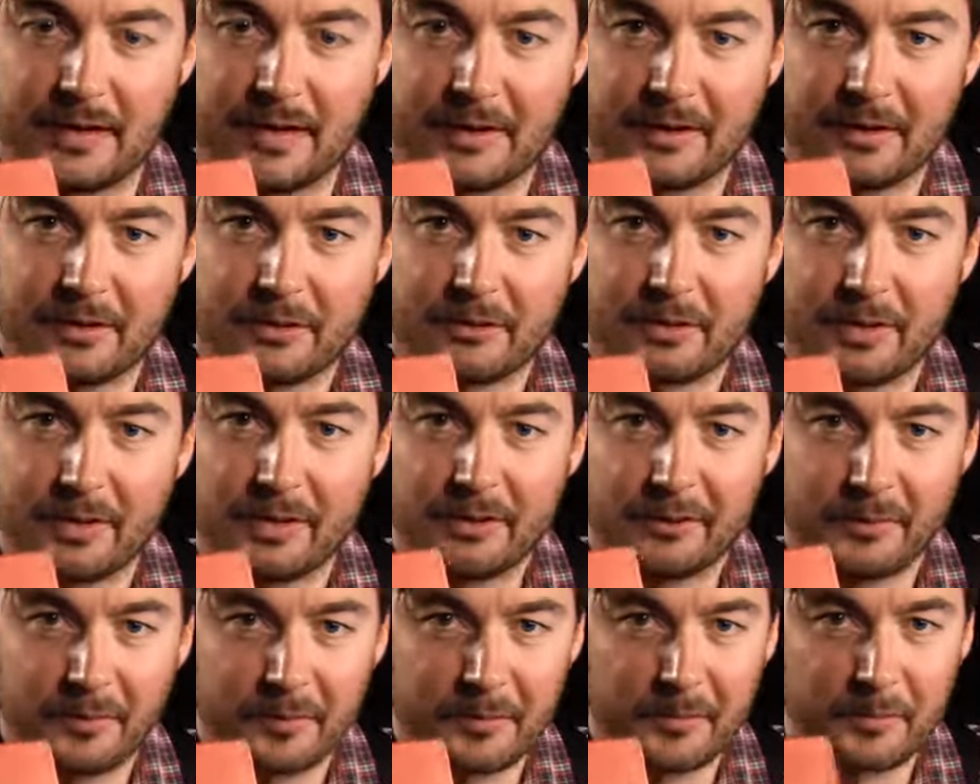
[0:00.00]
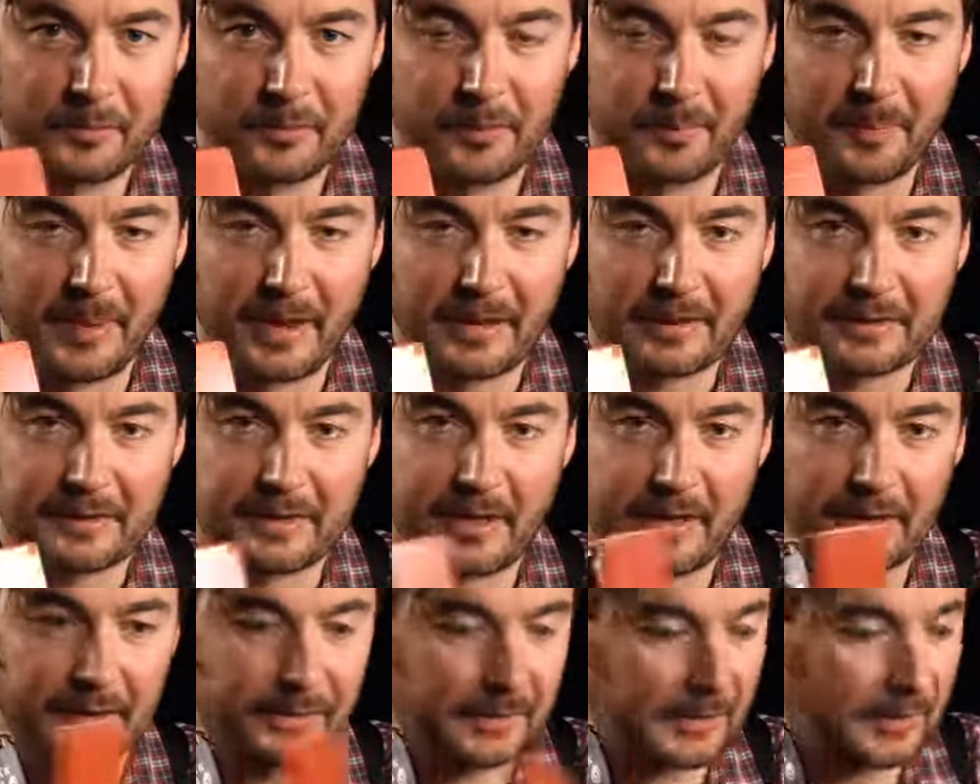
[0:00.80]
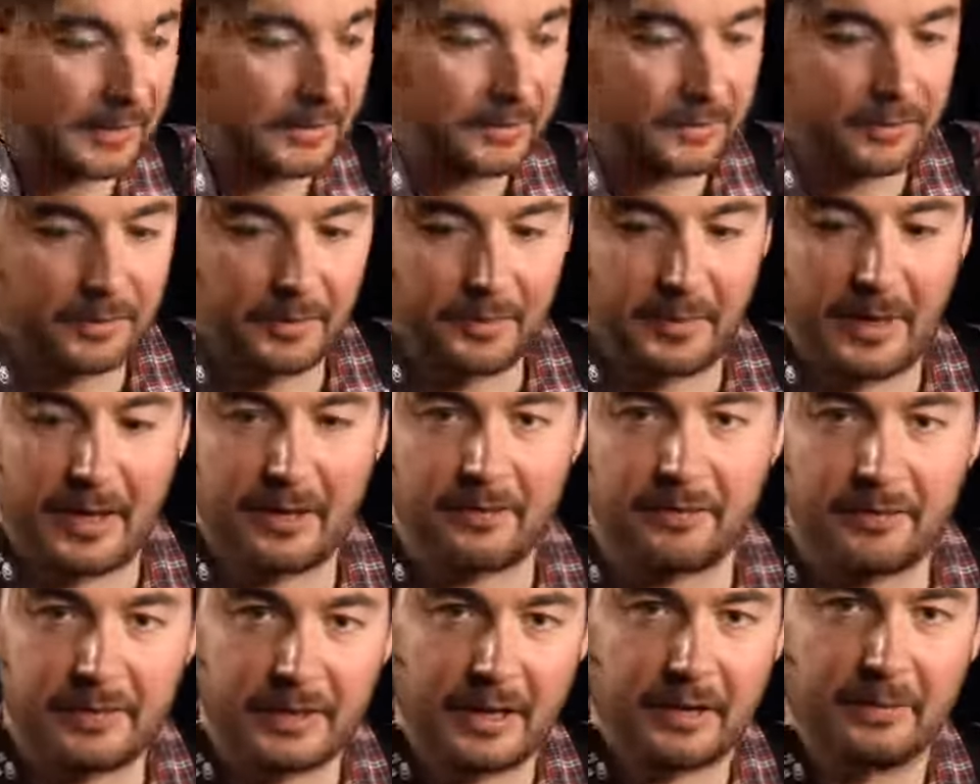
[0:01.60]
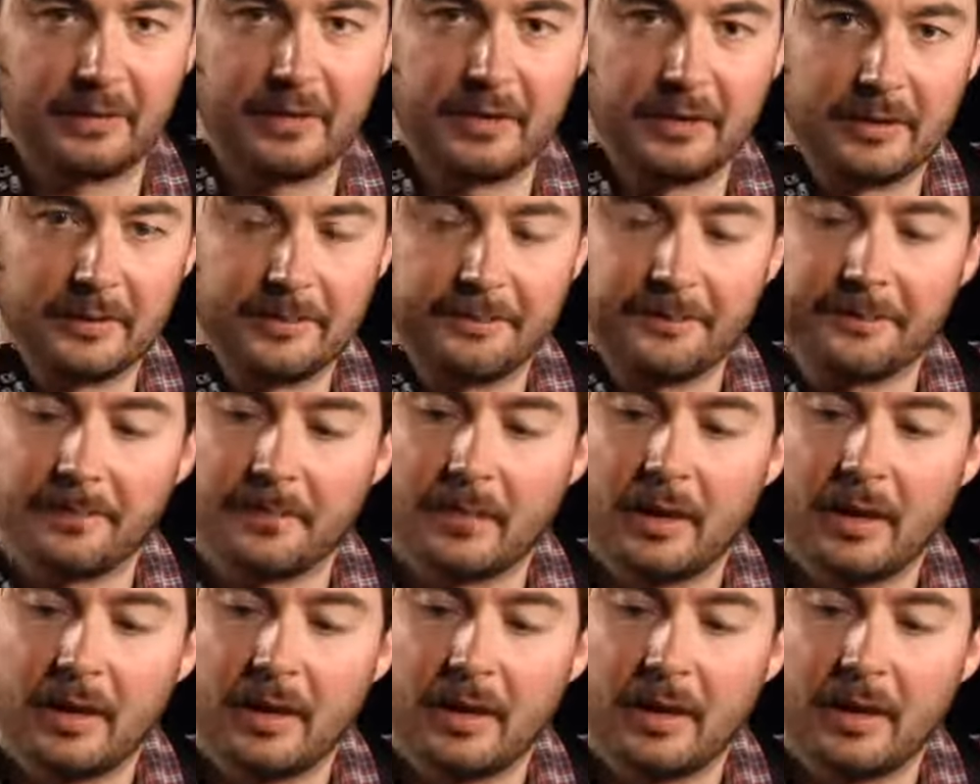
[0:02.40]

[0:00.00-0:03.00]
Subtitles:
I can quickly remove the backside and get to the battery down here.